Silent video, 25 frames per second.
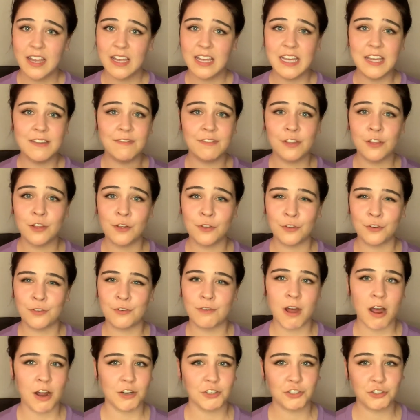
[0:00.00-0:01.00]
Even though they're
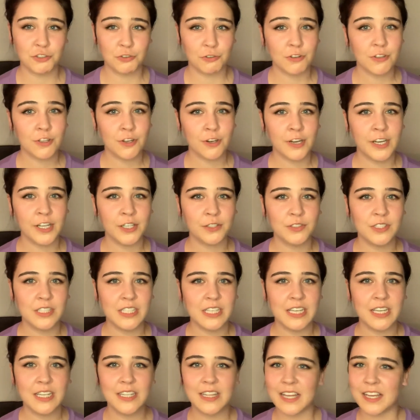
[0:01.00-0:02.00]
not sure they're
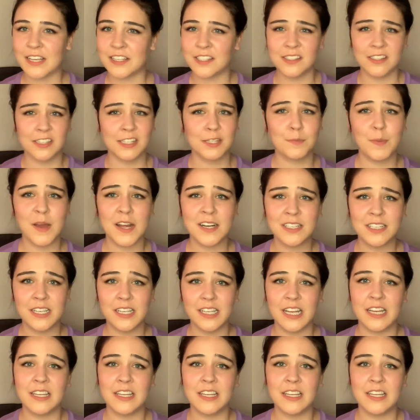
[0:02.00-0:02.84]
guilty, they suspect it,